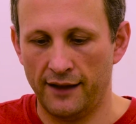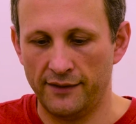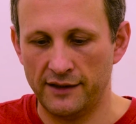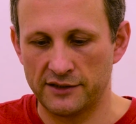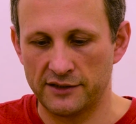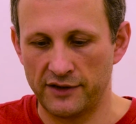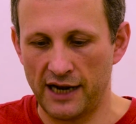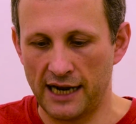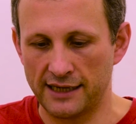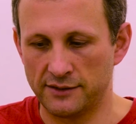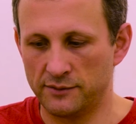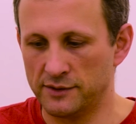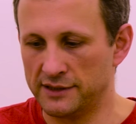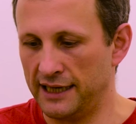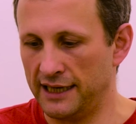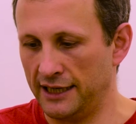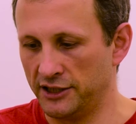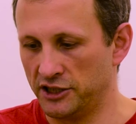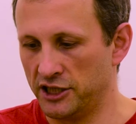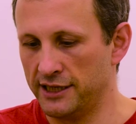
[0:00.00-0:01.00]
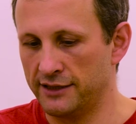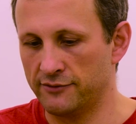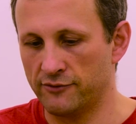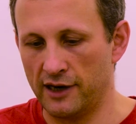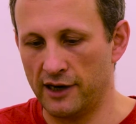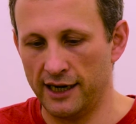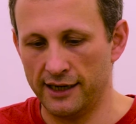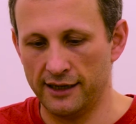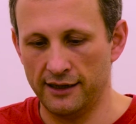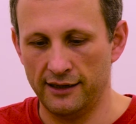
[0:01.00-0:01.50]
This reactor wasn't actually
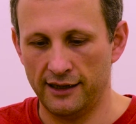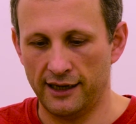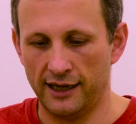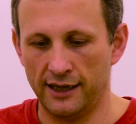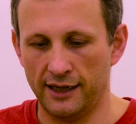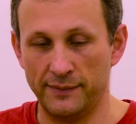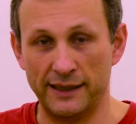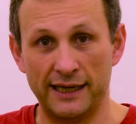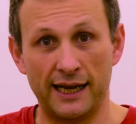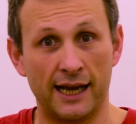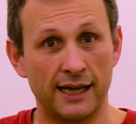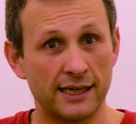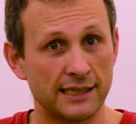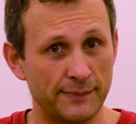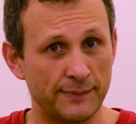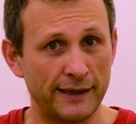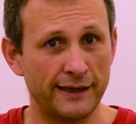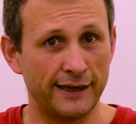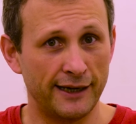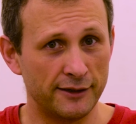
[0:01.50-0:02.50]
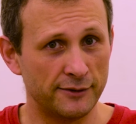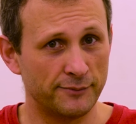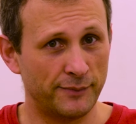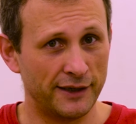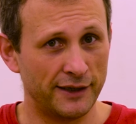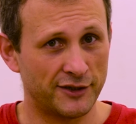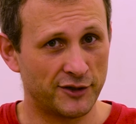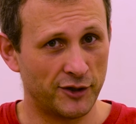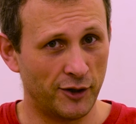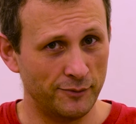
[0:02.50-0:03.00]
run, but it has been helped
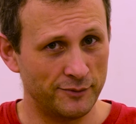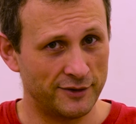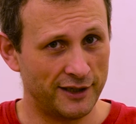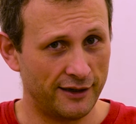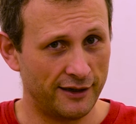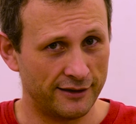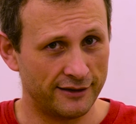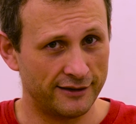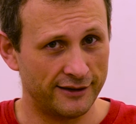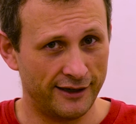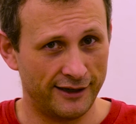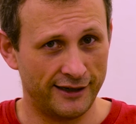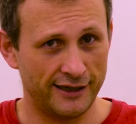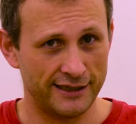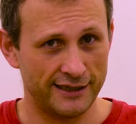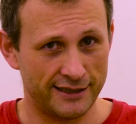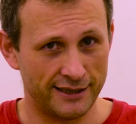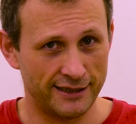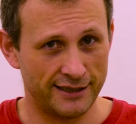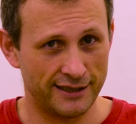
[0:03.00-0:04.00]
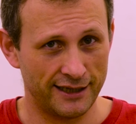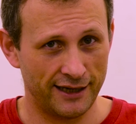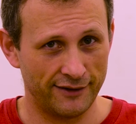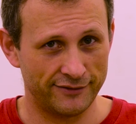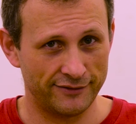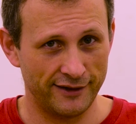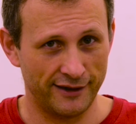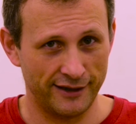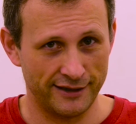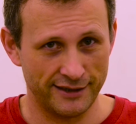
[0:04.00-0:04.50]
by Tom Darden at
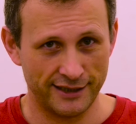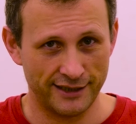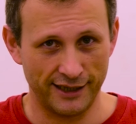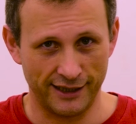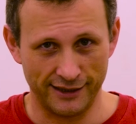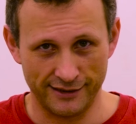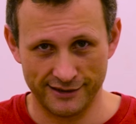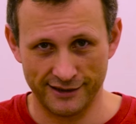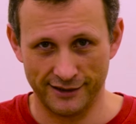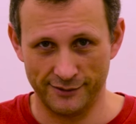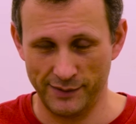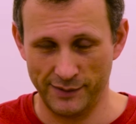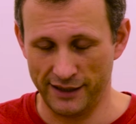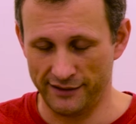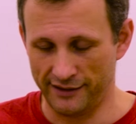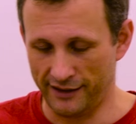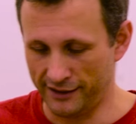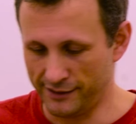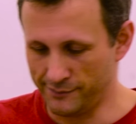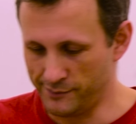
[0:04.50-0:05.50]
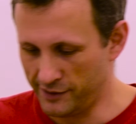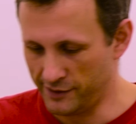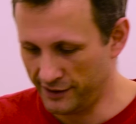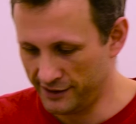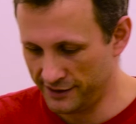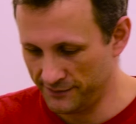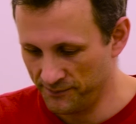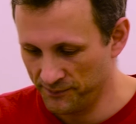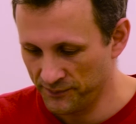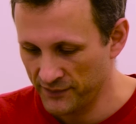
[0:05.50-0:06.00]
ICCF 19, so bear that in
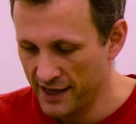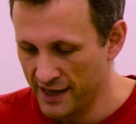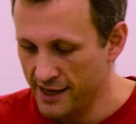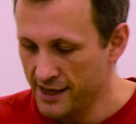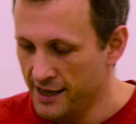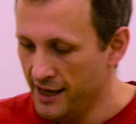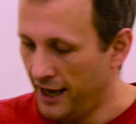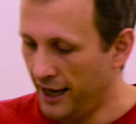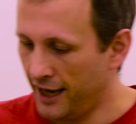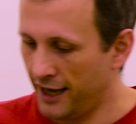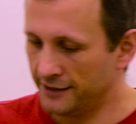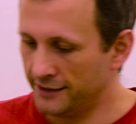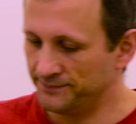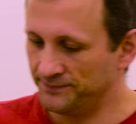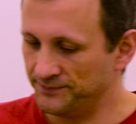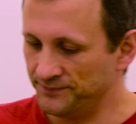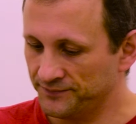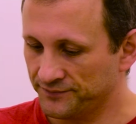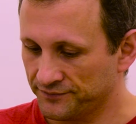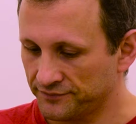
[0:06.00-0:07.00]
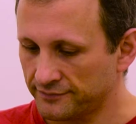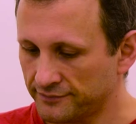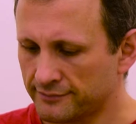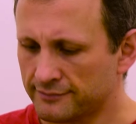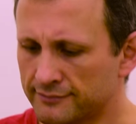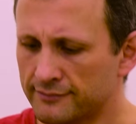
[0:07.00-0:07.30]
mind.